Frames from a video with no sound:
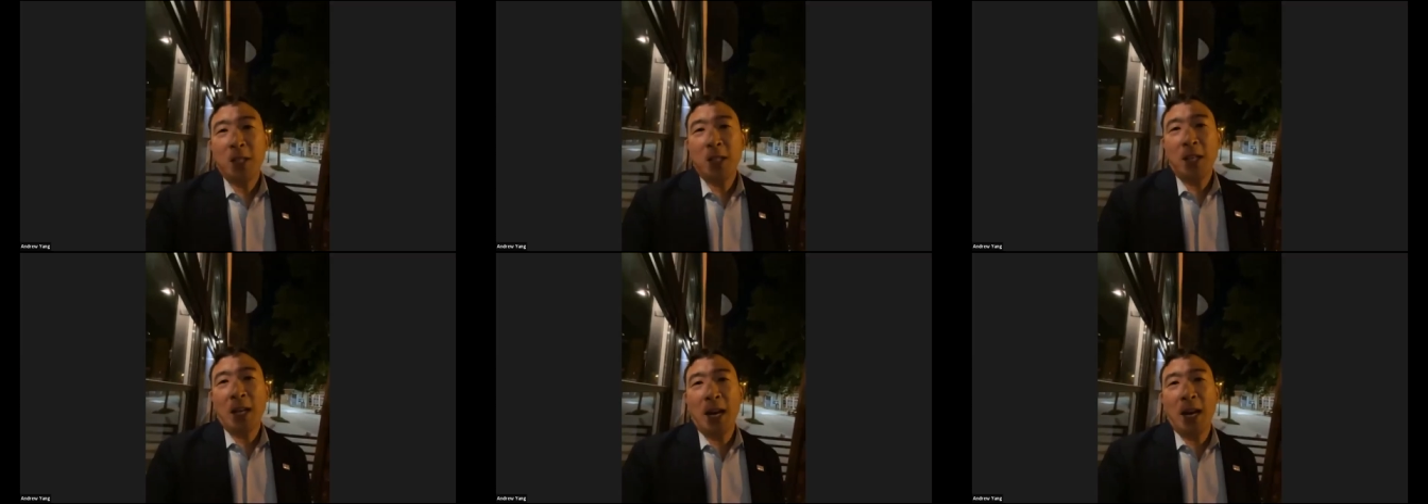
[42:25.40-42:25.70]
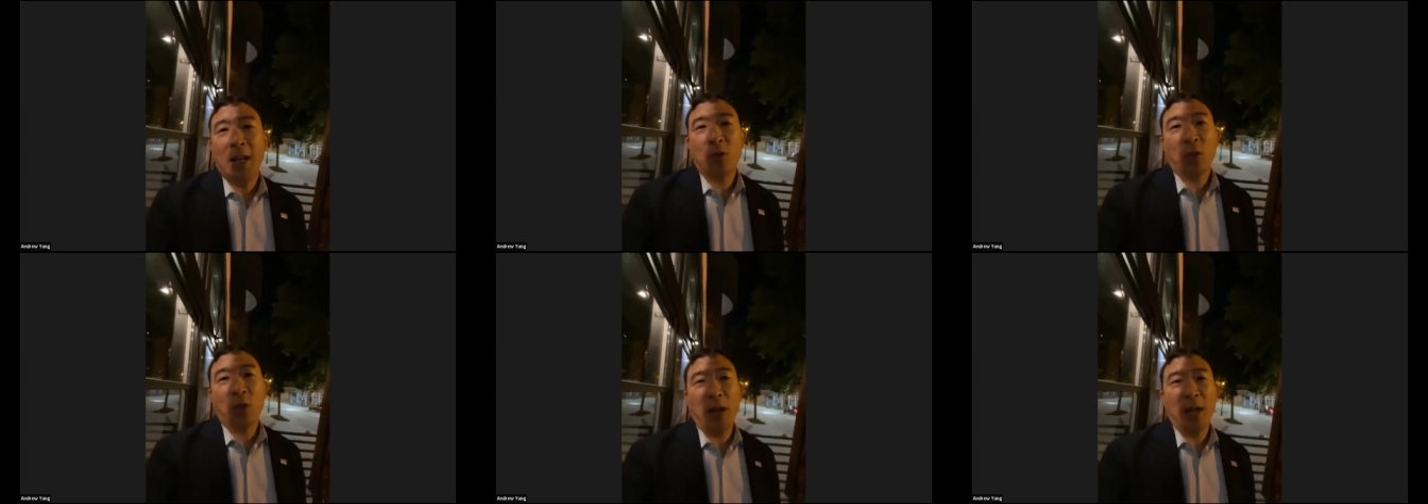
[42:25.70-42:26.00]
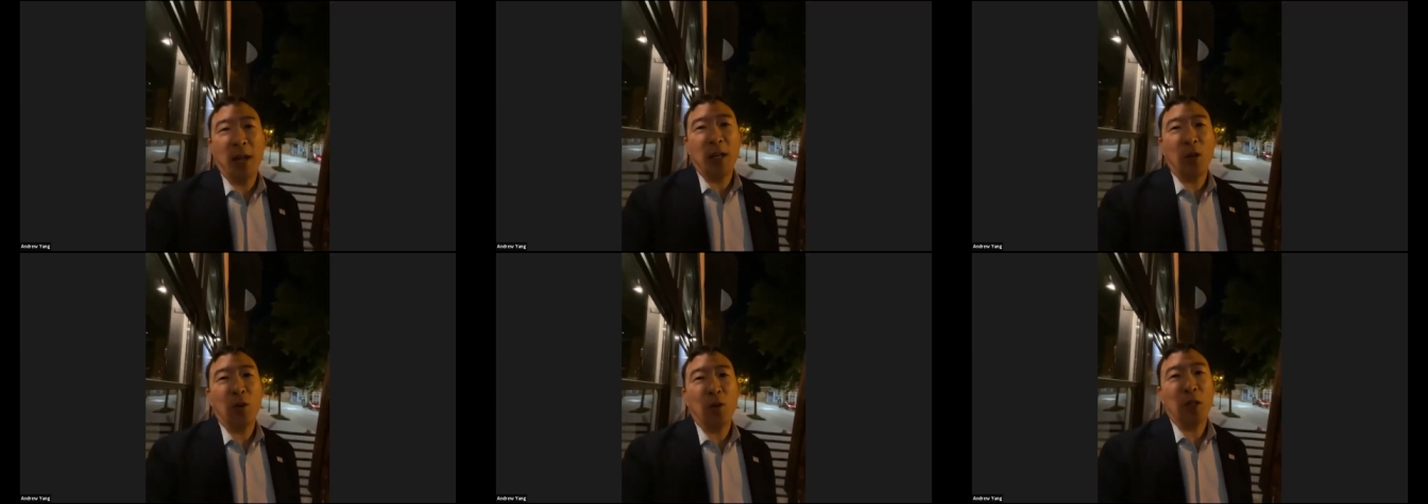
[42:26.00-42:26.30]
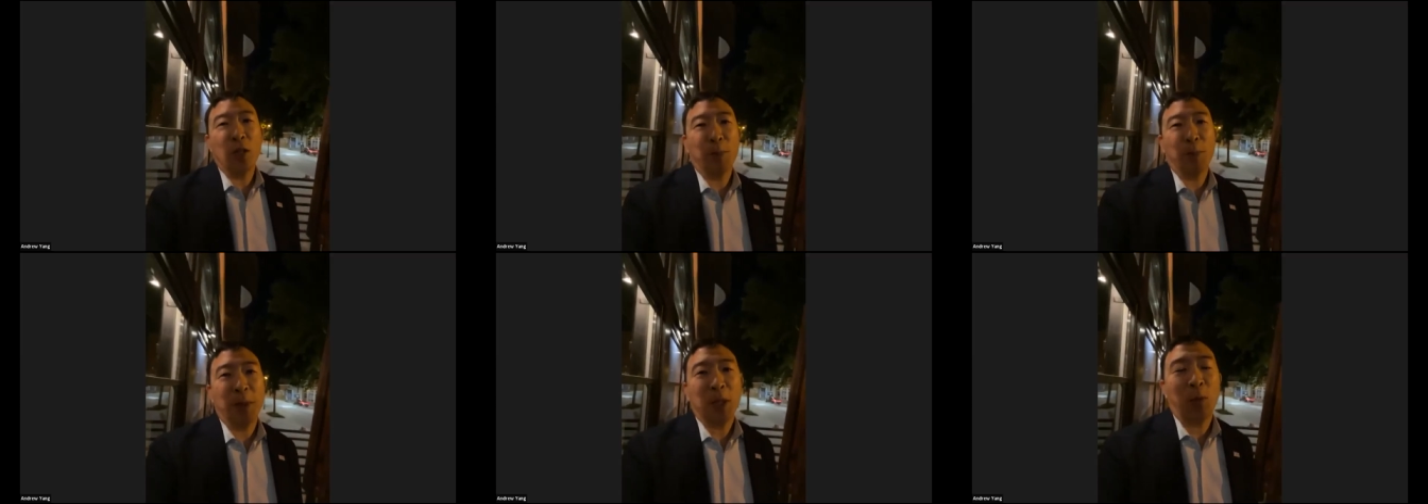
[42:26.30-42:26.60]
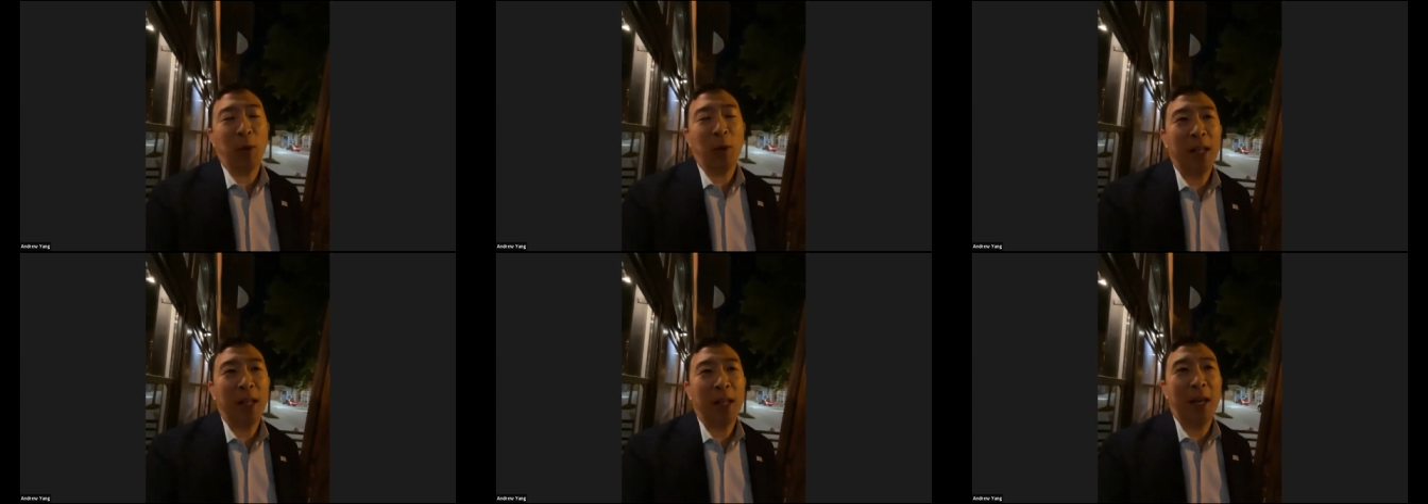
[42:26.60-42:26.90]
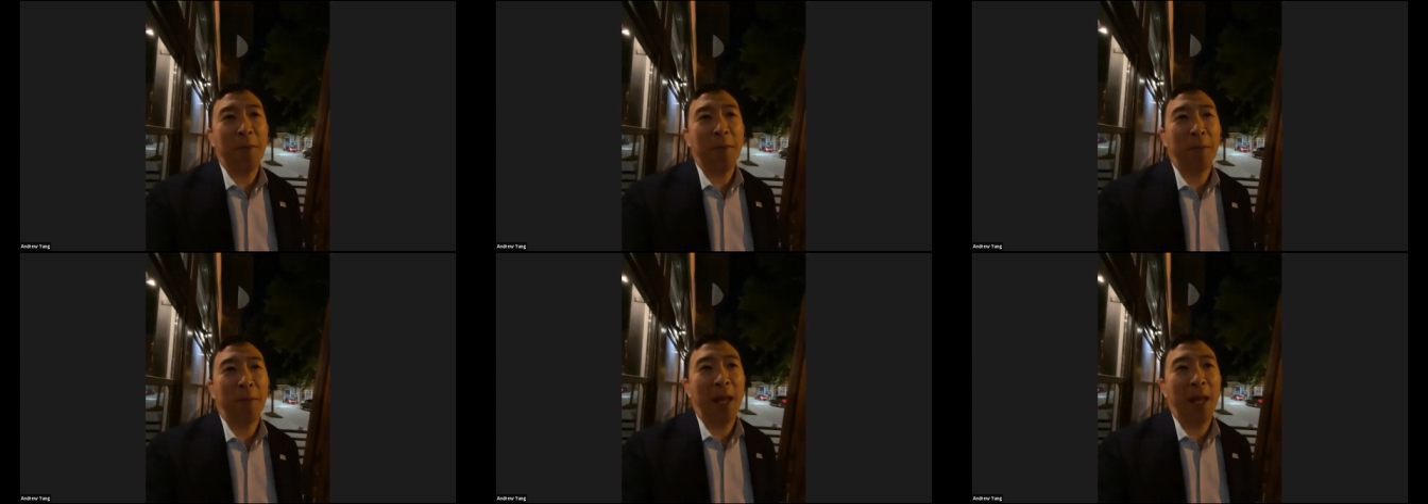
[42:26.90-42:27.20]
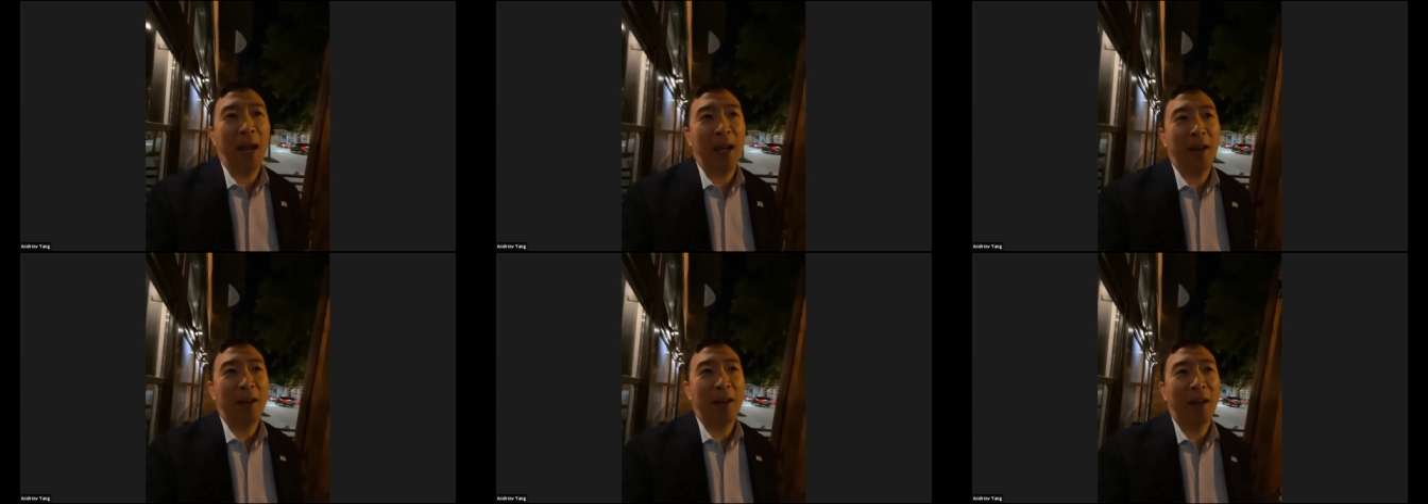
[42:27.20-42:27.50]
thing I try and do is persuade them
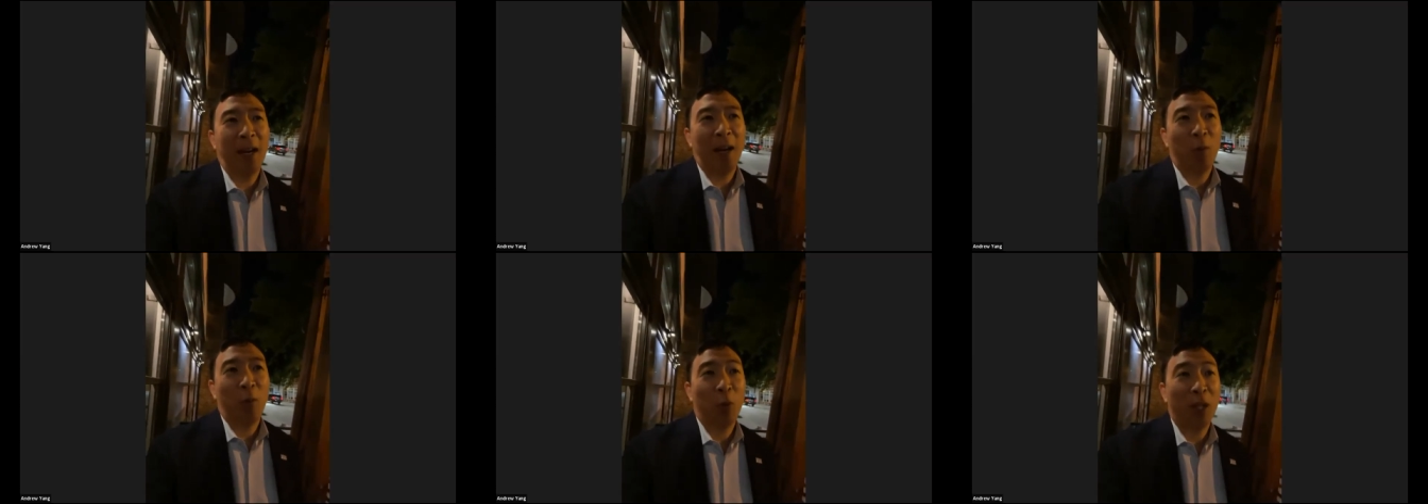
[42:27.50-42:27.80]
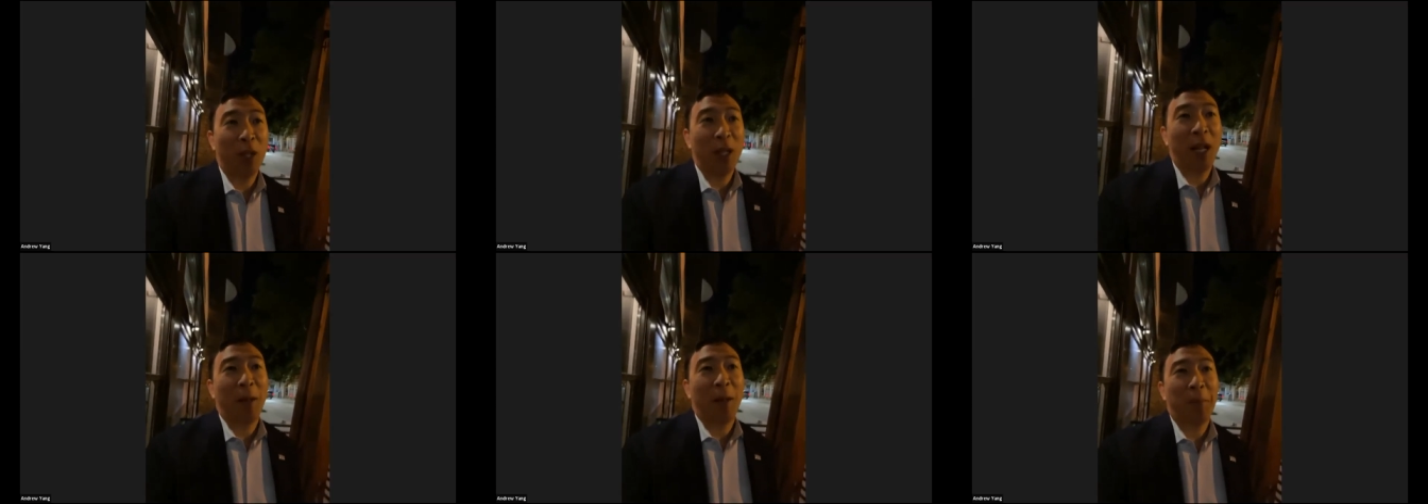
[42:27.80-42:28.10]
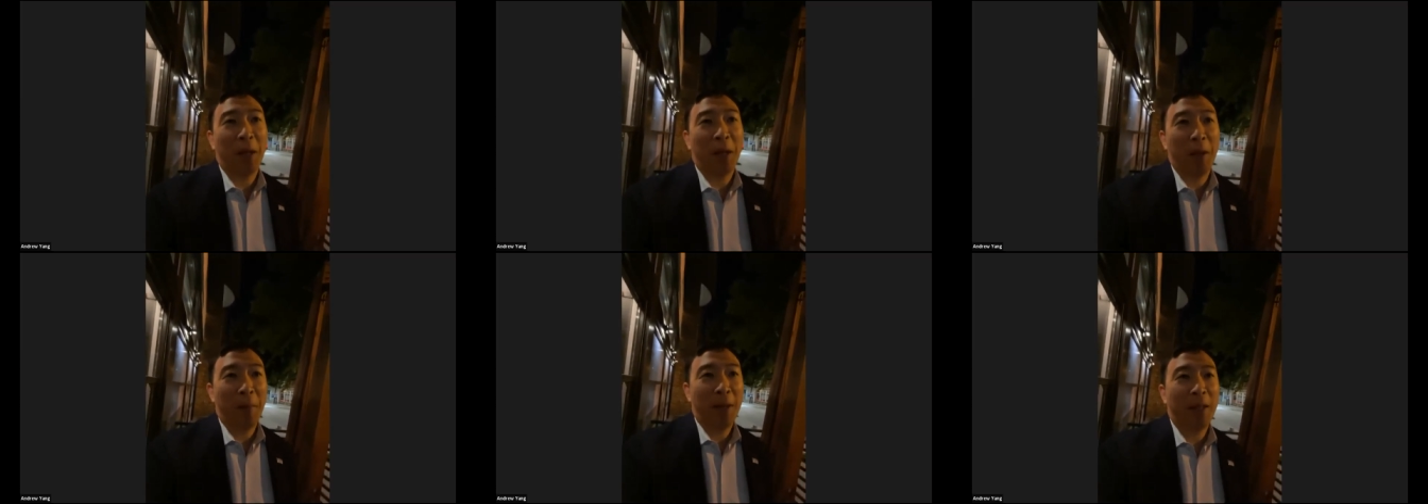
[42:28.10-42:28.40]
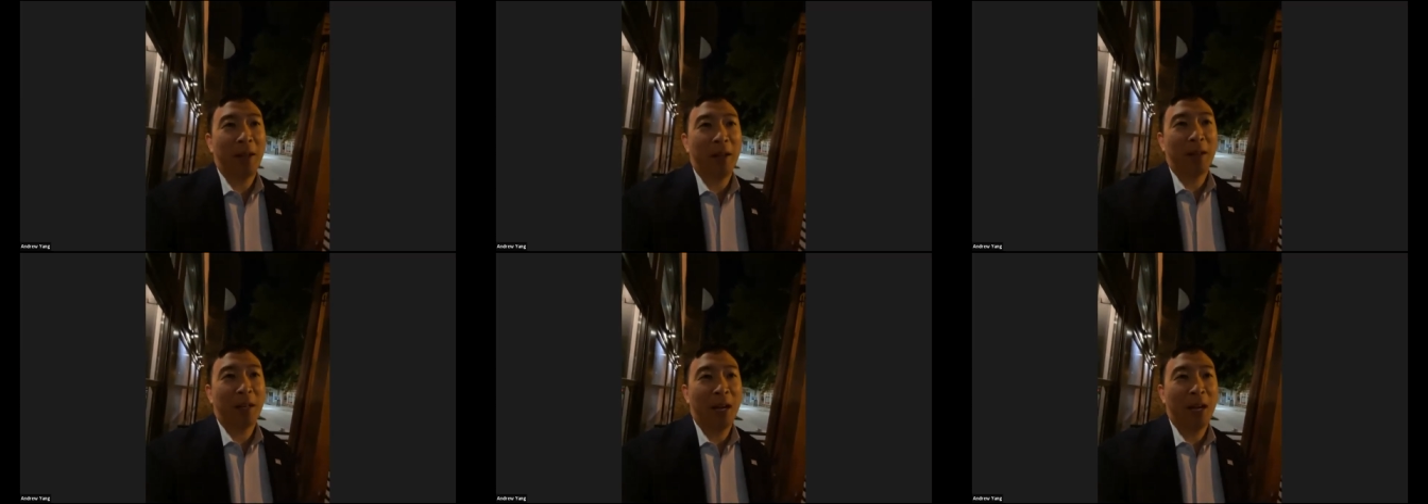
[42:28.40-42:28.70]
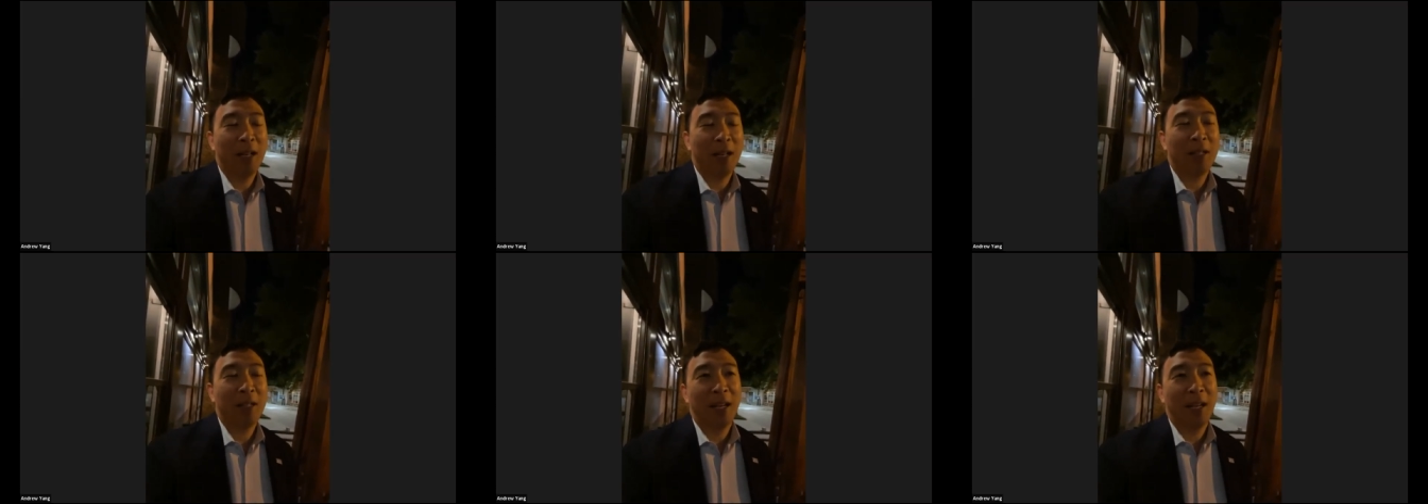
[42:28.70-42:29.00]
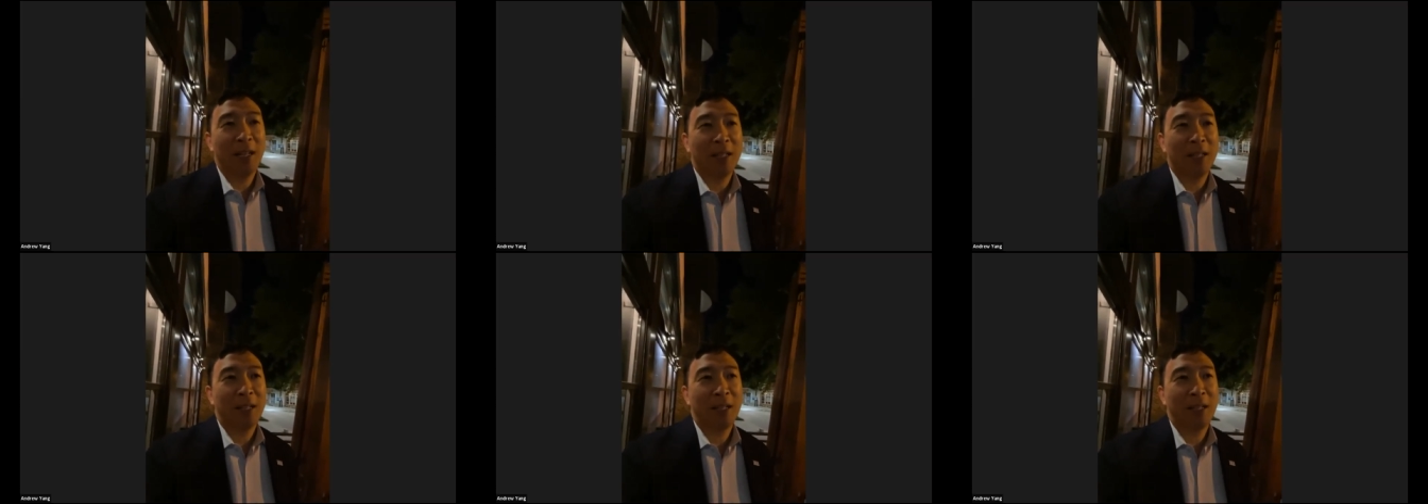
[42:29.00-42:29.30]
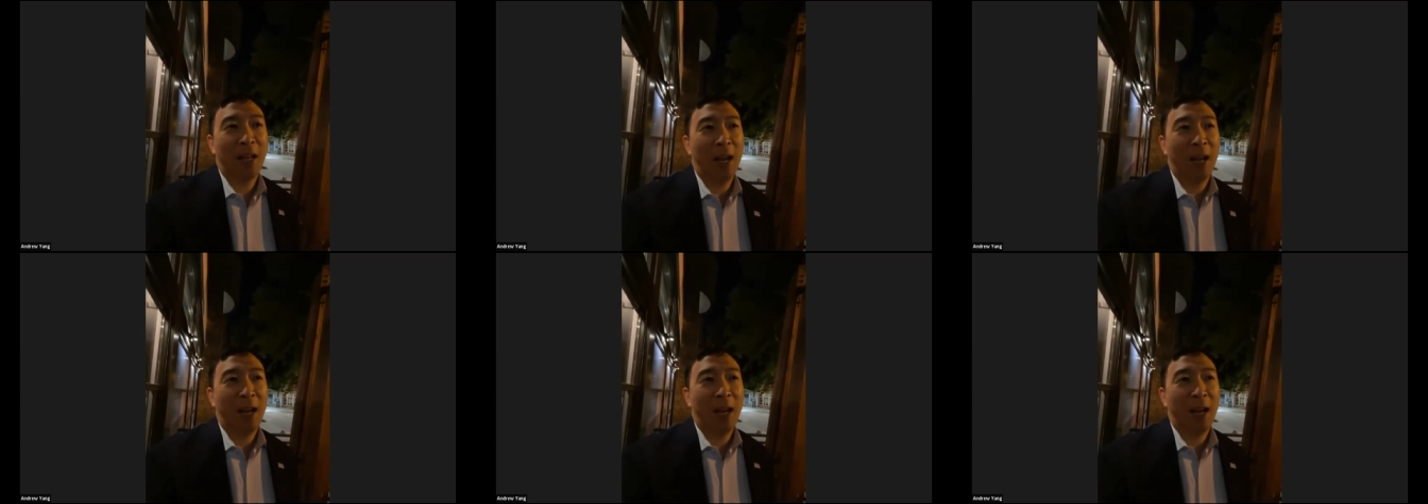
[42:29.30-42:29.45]
that it will help them in their contest.